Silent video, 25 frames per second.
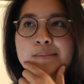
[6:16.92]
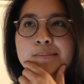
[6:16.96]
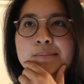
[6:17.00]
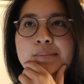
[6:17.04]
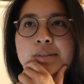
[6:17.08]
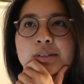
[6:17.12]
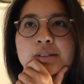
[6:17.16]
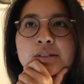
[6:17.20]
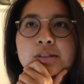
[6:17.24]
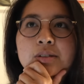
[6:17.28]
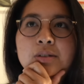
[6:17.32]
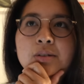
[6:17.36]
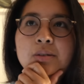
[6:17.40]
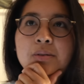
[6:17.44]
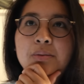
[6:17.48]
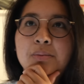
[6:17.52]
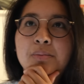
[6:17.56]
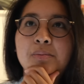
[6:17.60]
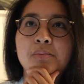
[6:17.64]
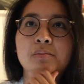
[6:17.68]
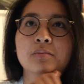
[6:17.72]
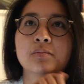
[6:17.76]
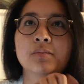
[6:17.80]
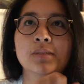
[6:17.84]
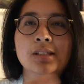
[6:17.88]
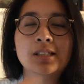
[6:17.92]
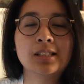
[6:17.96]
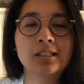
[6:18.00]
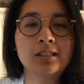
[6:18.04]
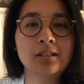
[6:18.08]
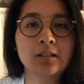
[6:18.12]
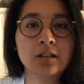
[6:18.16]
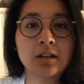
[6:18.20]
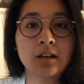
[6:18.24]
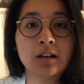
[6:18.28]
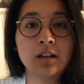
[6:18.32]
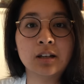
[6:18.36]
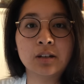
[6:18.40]
So
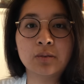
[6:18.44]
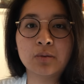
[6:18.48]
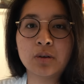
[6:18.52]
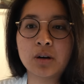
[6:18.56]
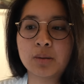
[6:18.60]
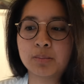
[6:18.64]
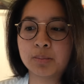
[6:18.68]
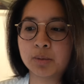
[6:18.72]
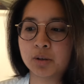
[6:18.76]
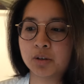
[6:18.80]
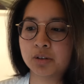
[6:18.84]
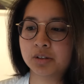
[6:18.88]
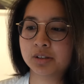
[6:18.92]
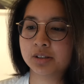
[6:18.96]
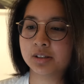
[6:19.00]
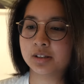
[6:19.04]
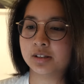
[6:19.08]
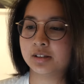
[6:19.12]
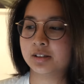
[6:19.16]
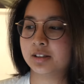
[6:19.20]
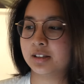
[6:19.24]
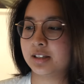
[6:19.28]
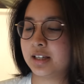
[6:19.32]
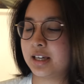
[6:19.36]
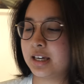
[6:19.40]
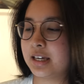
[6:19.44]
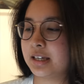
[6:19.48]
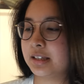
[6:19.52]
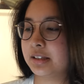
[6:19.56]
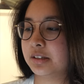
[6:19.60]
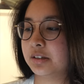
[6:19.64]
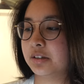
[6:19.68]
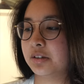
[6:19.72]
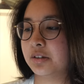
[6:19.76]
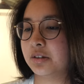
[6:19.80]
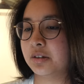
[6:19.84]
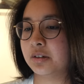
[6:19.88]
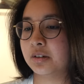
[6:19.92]
did early work blocks today,
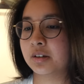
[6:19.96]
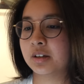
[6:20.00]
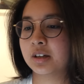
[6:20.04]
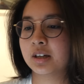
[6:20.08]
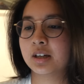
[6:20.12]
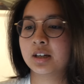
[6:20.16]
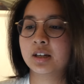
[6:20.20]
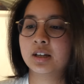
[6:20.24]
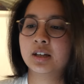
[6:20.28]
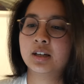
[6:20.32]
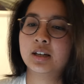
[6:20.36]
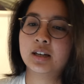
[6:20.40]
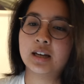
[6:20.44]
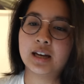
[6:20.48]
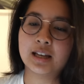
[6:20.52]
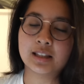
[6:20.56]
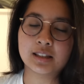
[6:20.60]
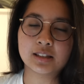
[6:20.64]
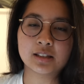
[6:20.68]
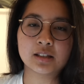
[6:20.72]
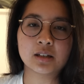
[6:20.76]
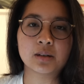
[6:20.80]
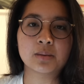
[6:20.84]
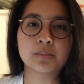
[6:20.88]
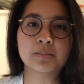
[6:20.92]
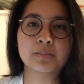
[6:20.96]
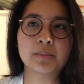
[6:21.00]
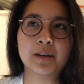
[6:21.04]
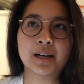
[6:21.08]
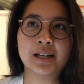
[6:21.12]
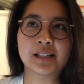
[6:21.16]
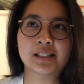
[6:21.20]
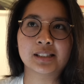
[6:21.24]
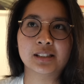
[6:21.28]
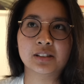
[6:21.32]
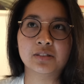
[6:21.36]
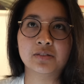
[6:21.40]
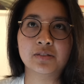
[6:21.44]
so ended up
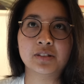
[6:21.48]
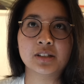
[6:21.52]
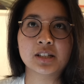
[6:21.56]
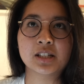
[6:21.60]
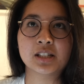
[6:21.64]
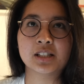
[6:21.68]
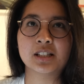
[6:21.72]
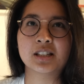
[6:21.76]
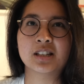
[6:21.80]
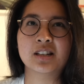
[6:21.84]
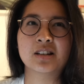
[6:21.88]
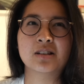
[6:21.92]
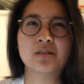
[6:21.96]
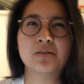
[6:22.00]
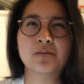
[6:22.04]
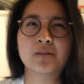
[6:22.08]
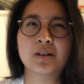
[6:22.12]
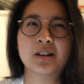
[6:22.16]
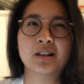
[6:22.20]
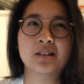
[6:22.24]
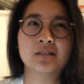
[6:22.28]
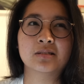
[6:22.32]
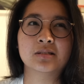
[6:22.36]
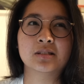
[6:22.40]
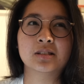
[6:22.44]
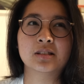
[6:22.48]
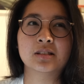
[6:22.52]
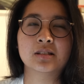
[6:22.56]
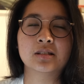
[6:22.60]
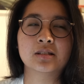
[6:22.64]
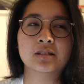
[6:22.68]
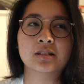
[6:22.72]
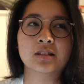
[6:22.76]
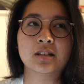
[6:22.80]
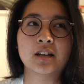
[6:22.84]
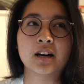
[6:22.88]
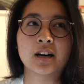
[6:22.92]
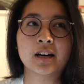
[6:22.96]
actually finishing at around
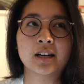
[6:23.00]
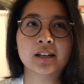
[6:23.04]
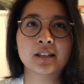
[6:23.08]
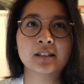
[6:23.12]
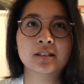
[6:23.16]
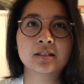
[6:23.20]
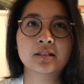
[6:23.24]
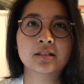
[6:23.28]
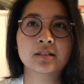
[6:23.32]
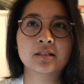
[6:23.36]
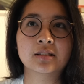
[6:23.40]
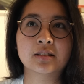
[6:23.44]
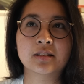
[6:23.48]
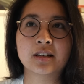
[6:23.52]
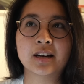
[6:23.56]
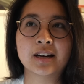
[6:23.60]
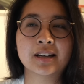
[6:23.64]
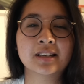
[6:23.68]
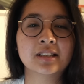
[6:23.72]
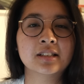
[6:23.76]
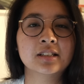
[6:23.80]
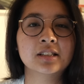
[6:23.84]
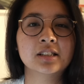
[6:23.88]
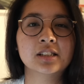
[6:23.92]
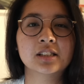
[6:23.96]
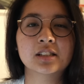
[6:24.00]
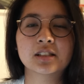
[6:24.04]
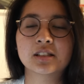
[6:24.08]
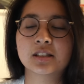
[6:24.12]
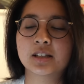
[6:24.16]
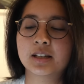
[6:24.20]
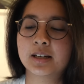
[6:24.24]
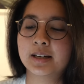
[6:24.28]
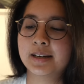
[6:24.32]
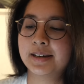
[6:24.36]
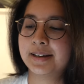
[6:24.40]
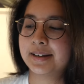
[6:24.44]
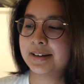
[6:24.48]
9-ish,
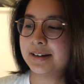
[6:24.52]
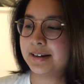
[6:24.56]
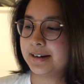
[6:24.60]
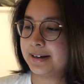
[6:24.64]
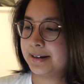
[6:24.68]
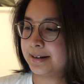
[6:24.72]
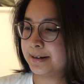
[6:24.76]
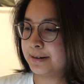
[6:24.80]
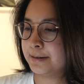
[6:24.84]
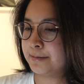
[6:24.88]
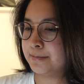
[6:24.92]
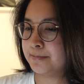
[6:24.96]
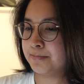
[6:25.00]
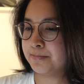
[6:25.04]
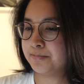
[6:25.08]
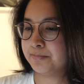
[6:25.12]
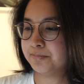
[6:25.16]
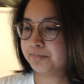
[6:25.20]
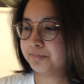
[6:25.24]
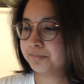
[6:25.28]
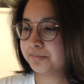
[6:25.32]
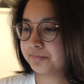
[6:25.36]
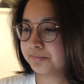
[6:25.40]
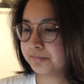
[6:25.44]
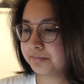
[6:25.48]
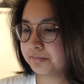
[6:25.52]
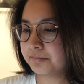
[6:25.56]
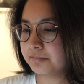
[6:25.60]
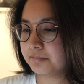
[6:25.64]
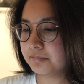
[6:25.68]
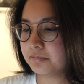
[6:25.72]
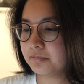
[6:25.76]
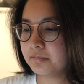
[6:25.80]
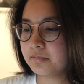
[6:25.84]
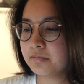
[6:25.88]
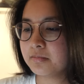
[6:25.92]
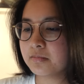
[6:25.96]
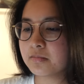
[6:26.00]
and
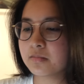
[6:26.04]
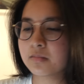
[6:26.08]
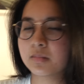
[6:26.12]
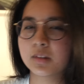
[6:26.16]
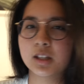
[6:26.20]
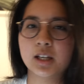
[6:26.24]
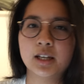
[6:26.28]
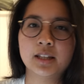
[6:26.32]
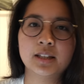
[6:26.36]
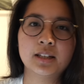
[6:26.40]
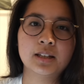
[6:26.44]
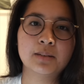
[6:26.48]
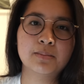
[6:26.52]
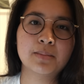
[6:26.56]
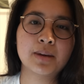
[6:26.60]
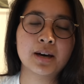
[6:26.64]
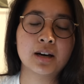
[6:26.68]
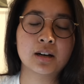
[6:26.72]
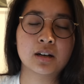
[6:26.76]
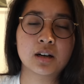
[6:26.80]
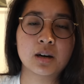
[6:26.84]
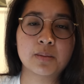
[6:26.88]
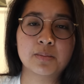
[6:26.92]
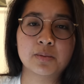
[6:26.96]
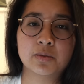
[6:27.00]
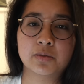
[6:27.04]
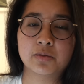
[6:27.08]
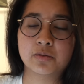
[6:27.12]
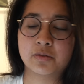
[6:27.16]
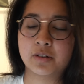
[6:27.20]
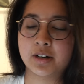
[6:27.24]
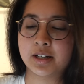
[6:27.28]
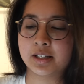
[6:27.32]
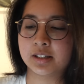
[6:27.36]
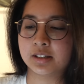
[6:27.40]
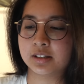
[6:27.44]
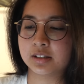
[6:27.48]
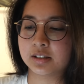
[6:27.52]
then met a couple
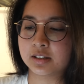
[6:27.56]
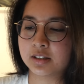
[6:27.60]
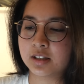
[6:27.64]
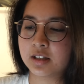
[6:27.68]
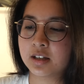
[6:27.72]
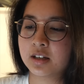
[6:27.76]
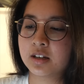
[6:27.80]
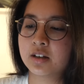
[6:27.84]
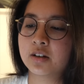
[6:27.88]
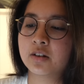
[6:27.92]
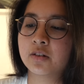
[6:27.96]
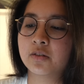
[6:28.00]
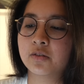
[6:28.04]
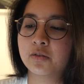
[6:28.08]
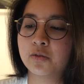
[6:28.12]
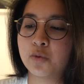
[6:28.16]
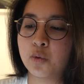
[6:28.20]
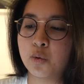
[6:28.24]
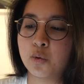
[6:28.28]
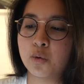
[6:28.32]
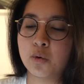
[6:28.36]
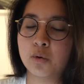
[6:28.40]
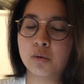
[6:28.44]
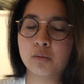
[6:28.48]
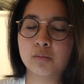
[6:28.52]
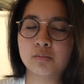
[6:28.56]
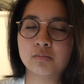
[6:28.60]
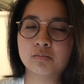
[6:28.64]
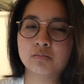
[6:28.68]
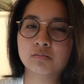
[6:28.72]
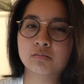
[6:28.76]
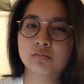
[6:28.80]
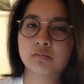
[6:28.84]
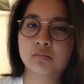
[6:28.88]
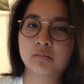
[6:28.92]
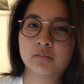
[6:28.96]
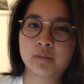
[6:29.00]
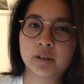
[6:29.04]
friends for
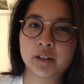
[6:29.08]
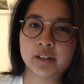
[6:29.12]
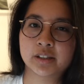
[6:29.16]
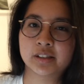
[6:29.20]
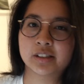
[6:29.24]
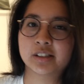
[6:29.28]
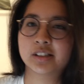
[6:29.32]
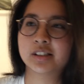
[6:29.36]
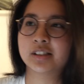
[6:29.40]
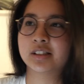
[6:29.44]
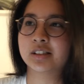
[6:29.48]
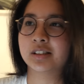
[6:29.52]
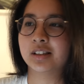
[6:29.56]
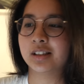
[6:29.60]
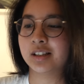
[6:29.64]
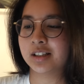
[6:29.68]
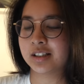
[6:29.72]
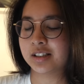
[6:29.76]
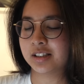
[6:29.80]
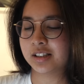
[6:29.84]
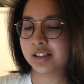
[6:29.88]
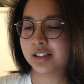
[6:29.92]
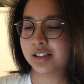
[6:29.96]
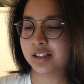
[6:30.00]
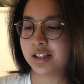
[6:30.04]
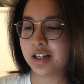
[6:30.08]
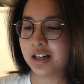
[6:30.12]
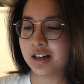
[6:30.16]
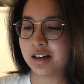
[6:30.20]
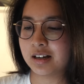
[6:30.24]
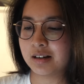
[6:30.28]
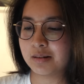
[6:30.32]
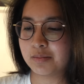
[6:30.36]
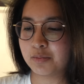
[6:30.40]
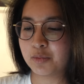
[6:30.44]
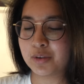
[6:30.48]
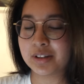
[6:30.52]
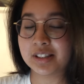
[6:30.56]
brunch, lunch,
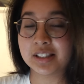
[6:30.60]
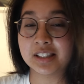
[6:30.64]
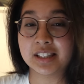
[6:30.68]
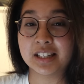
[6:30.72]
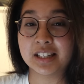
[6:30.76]
went to